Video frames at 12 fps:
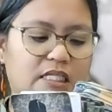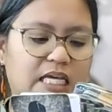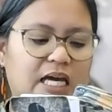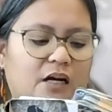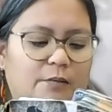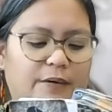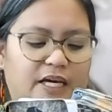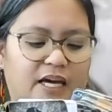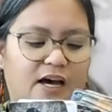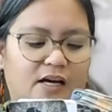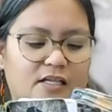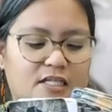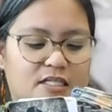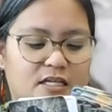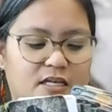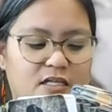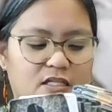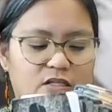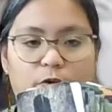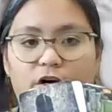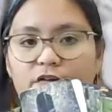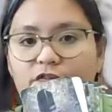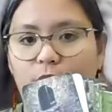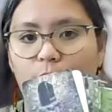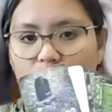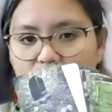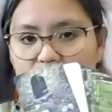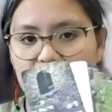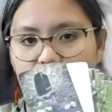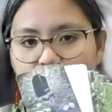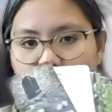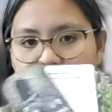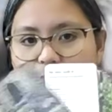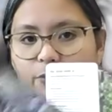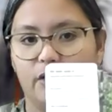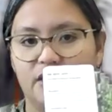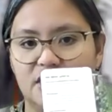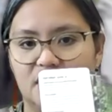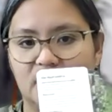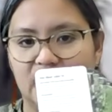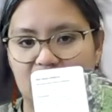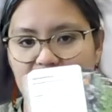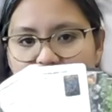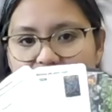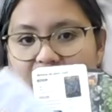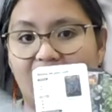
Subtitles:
CNPS is one of the ones who's printed these.